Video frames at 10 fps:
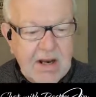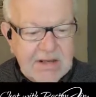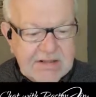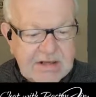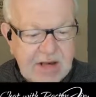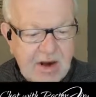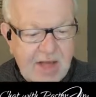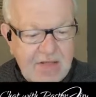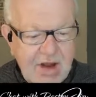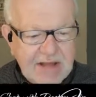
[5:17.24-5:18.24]
Let's see here. I
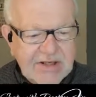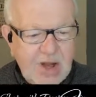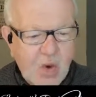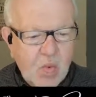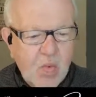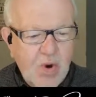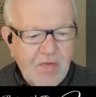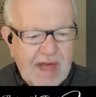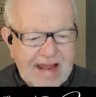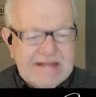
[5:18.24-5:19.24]
thought I saw
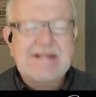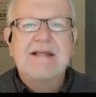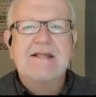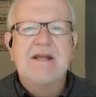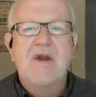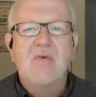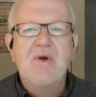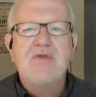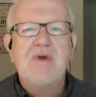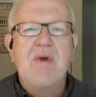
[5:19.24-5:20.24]
Ruth Hastings in here.
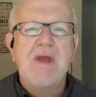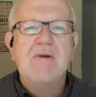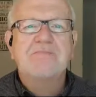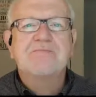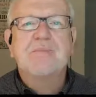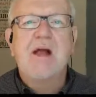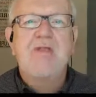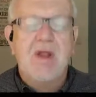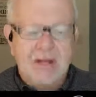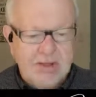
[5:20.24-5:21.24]
Ruth, you here? I
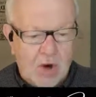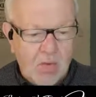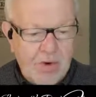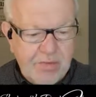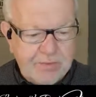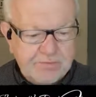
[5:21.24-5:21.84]
thought I saw Ruth.